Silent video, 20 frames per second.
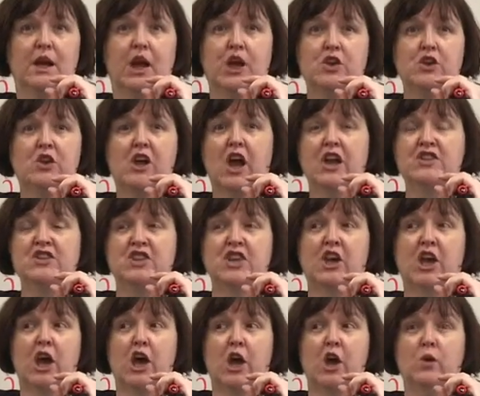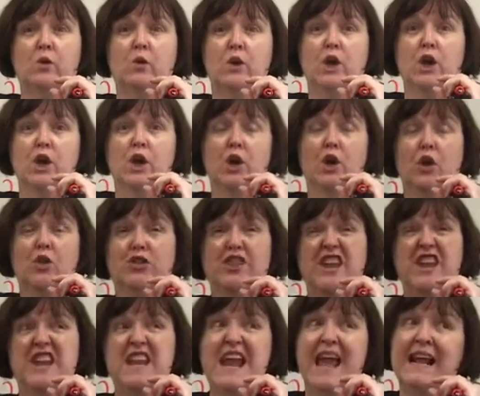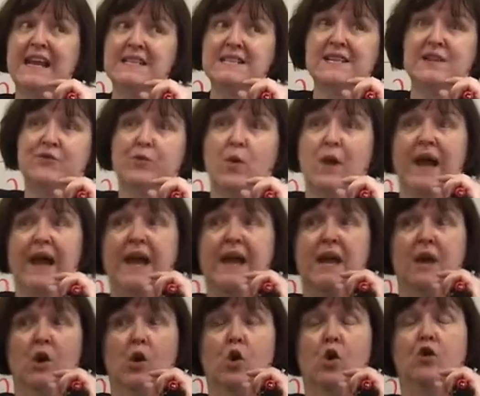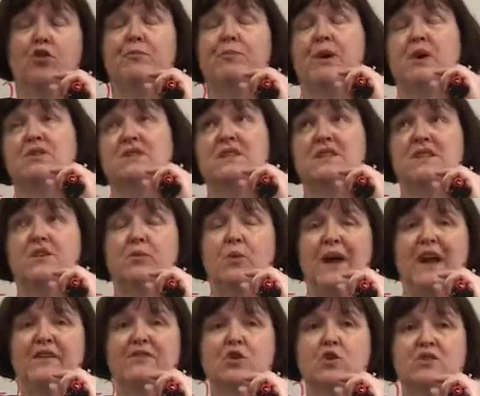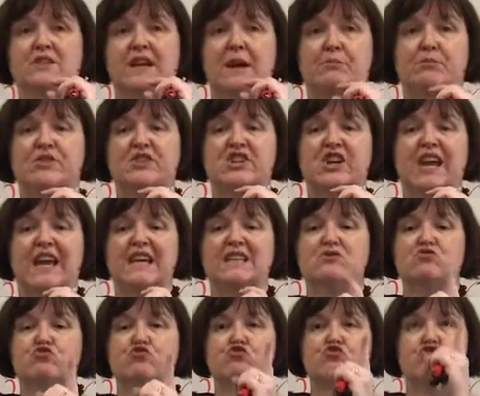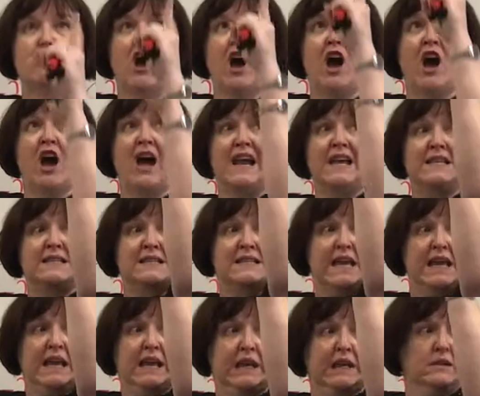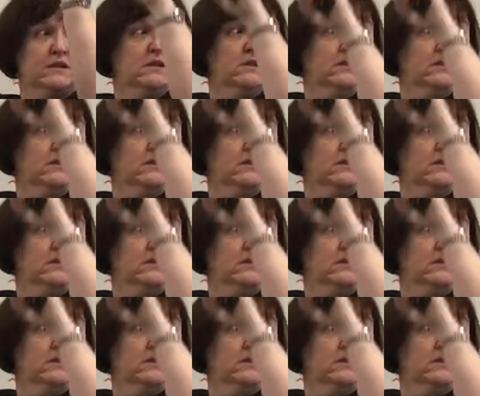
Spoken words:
Are you going to go the negative way or the positive way if your temperature is rising?